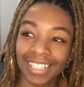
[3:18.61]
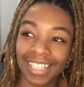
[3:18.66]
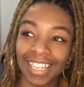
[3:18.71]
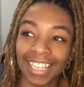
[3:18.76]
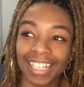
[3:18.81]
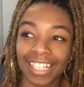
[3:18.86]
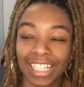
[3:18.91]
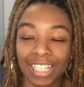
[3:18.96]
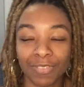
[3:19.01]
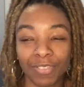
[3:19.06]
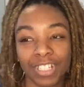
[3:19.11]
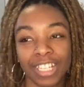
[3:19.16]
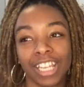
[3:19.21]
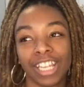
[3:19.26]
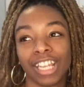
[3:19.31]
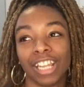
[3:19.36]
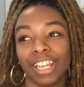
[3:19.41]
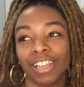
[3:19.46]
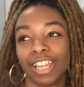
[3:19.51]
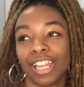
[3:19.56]
and even
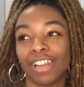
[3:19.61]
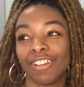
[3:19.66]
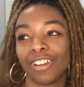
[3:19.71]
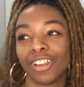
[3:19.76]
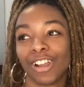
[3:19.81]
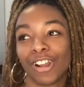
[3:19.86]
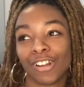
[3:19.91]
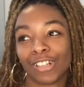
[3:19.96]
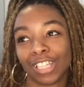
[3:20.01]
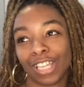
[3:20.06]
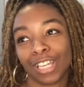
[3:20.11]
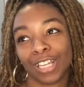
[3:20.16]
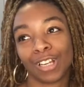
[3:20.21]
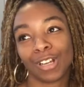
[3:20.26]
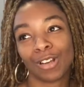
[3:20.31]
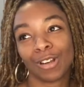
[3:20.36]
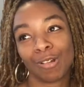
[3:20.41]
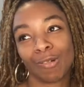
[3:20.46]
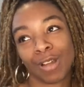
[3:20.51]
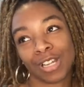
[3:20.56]
hearing her like
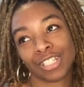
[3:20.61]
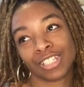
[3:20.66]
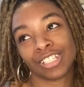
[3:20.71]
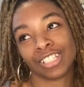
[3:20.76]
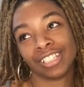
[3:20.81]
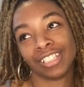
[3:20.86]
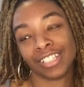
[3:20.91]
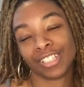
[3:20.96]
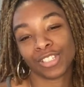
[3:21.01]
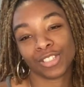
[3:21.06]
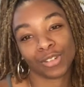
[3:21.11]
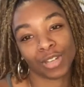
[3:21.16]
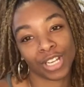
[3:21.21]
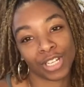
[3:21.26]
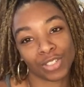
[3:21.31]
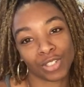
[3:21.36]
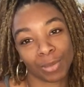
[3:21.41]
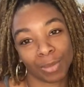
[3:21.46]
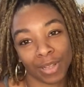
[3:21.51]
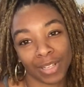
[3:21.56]
question the
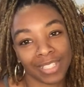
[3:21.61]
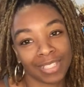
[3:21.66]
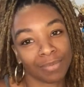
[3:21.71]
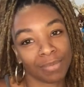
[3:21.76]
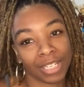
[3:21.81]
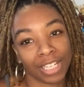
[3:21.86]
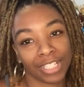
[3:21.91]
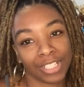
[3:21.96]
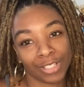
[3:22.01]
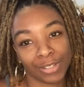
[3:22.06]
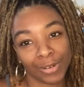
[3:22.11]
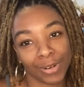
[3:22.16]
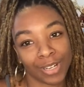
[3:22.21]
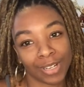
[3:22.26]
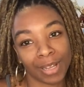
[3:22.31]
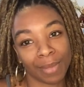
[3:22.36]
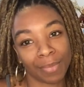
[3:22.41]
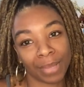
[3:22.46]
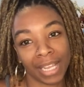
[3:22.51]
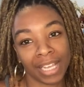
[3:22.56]
stranger about submitting to
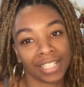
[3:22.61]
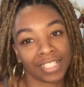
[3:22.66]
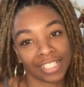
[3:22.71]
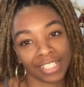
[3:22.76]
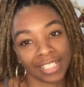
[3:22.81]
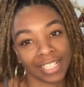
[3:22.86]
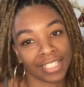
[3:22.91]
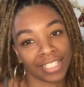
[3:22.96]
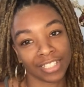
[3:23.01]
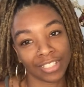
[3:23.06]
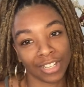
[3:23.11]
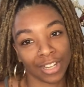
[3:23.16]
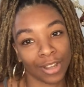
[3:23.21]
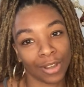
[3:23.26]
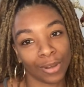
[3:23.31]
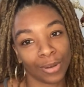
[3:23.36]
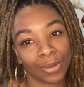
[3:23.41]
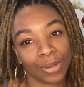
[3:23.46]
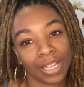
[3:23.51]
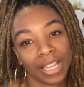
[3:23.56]
a man she doesn't
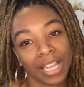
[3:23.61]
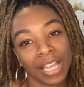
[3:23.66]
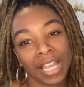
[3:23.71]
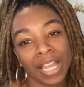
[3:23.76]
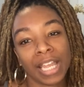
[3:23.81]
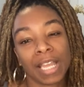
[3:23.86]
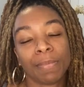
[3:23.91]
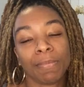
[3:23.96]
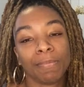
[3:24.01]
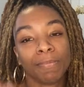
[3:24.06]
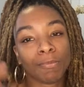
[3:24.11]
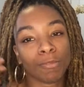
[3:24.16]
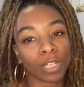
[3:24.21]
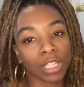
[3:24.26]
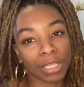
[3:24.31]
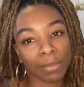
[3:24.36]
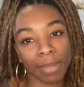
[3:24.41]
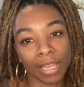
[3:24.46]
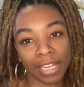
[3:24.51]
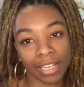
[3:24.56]
know,
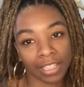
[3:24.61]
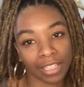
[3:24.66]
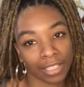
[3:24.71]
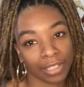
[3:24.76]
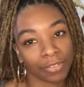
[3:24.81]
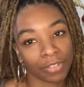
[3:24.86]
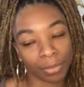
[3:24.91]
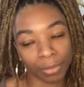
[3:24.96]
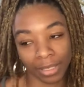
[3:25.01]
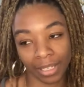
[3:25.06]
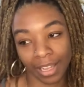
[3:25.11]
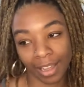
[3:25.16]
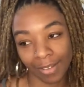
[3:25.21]
really made it click for me.